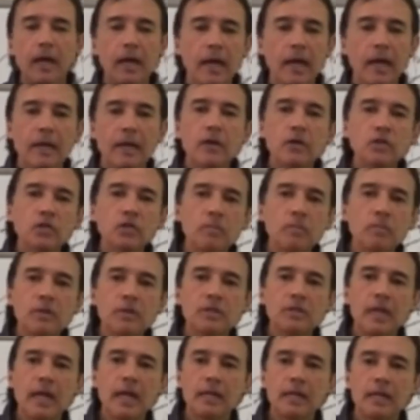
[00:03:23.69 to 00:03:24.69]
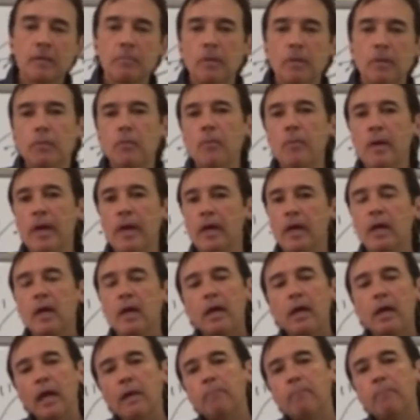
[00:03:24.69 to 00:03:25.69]
And here's the mistake that people make.
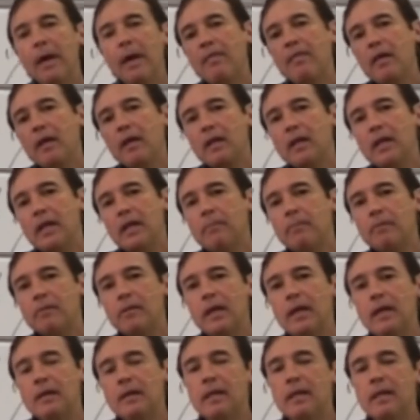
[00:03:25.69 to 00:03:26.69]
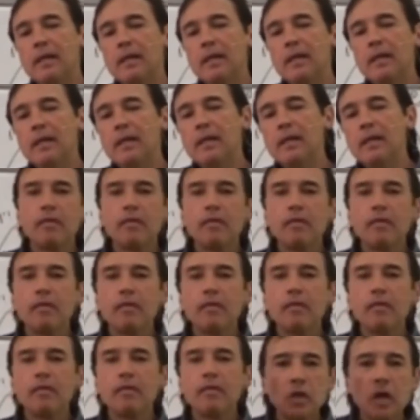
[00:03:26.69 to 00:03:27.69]
Empathic leap, they usually think
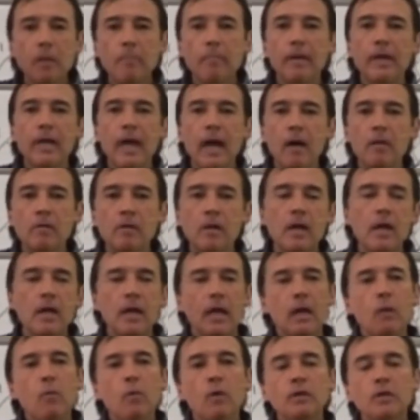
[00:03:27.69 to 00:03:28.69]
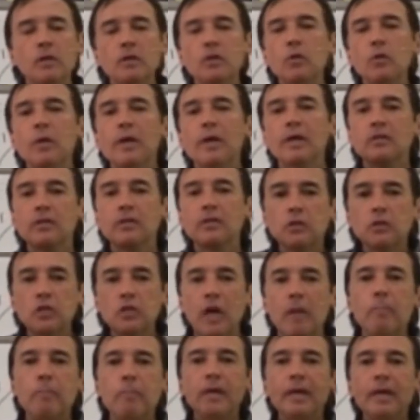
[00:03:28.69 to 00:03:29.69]
that they're jumping out, and what they're doing is they're
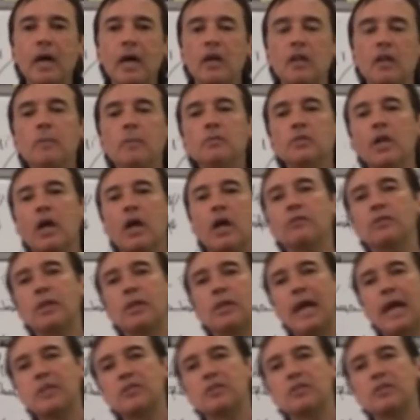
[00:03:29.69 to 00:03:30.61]
jumping out of themselves,